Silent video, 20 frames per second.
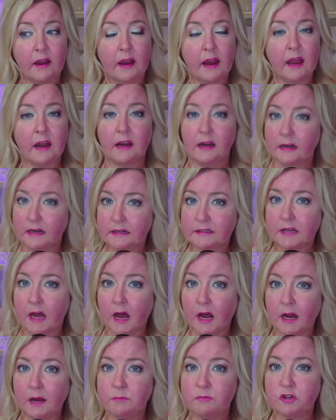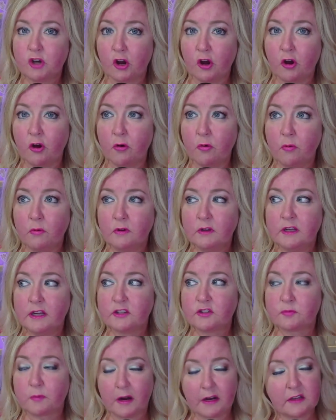And anytime Joe
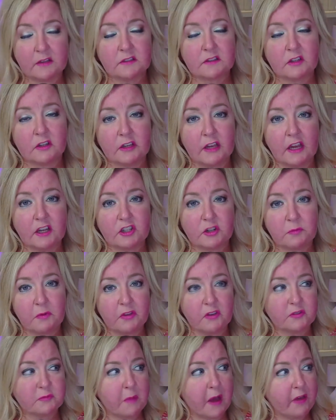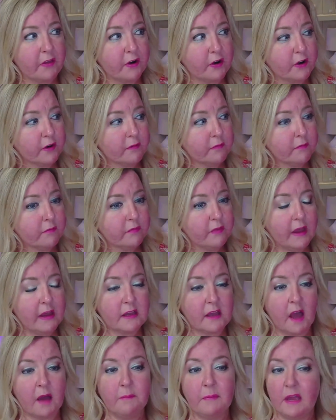gets reconciliation with his mother, they
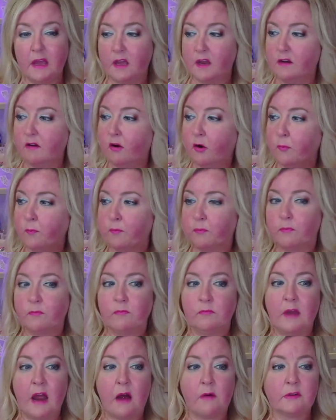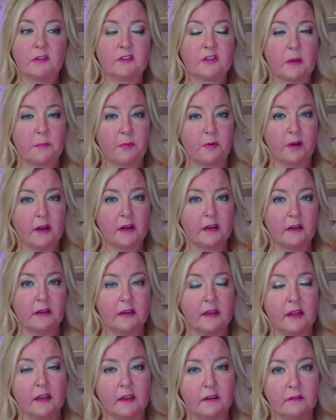come in, oh, now it's separated
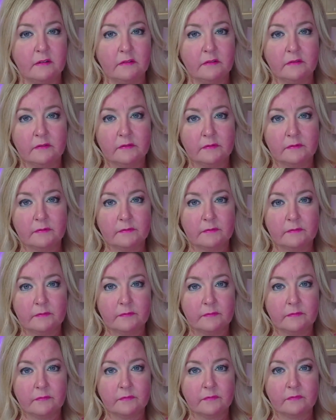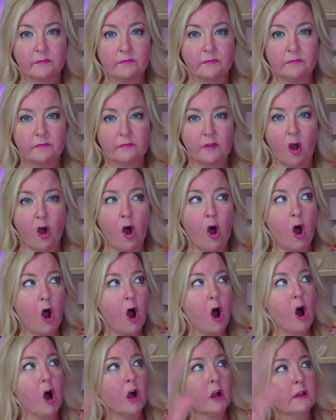again.
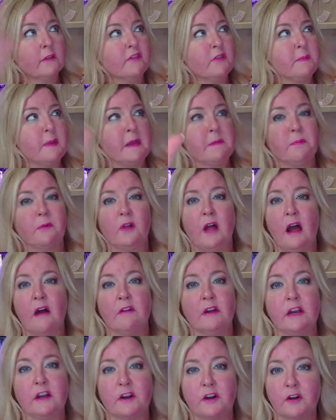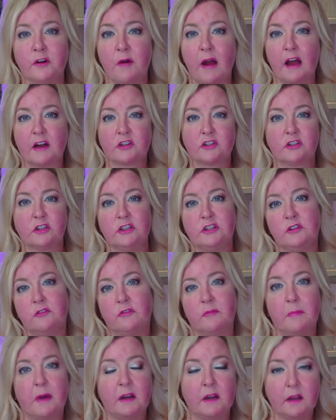All of the people out here who actually do
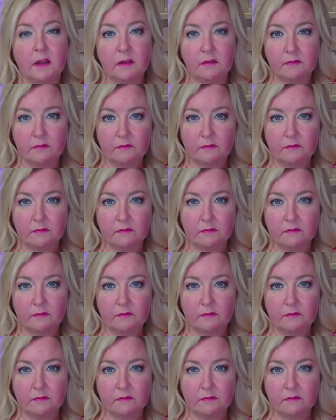the money.